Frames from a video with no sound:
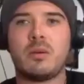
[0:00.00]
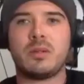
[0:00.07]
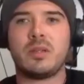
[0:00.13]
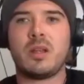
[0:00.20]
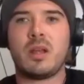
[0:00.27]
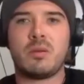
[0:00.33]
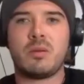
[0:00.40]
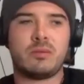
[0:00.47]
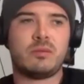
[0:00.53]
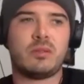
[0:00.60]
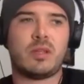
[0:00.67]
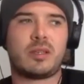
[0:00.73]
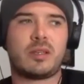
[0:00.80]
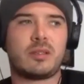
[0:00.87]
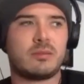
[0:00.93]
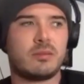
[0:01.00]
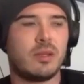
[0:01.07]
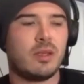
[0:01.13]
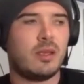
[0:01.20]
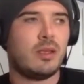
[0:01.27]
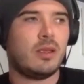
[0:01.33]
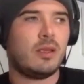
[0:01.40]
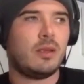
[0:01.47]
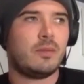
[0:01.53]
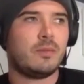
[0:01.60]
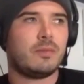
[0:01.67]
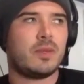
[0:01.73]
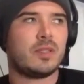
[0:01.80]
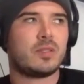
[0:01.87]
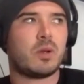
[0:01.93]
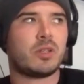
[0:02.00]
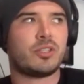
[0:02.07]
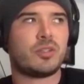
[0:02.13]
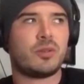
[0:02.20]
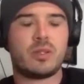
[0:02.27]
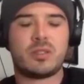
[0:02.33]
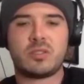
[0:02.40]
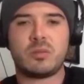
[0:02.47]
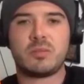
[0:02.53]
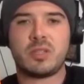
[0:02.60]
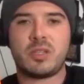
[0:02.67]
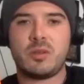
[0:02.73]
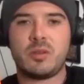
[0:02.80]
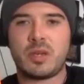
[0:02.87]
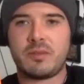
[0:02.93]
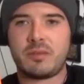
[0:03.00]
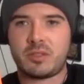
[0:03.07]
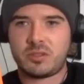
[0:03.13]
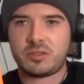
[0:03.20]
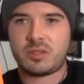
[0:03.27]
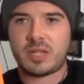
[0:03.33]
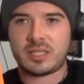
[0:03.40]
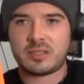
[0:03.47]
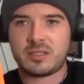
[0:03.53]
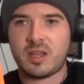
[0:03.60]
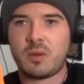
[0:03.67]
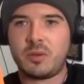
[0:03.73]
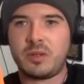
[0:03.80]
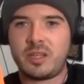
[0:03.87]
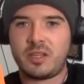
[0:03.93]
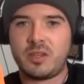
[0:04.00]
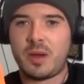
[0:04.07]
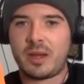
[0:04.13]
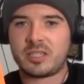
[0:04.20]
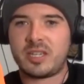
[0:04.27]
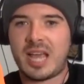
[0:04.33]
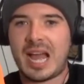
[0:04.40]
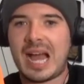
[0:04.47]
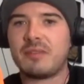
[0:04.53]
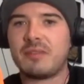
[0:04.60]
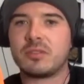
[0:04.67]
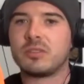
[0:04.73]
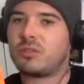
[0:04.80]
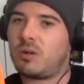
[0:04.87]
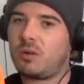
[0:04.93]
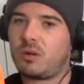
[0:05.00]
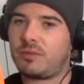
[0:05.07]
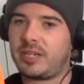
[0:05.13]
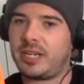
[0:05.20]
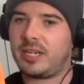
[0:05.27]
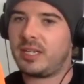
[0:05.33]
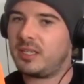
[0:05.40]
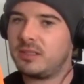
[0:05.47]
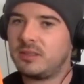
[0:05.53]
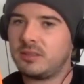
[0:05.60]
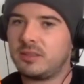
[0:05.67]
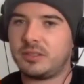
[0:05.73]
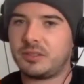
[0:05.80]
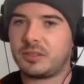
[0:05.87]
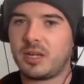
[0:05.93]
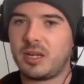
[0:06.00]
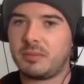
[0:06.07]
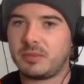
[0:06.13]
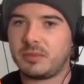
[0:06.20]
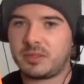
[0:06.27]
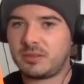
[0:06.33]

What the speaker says: one like. It's something you give. That's the only thing you actually have control over. Nearly is your time.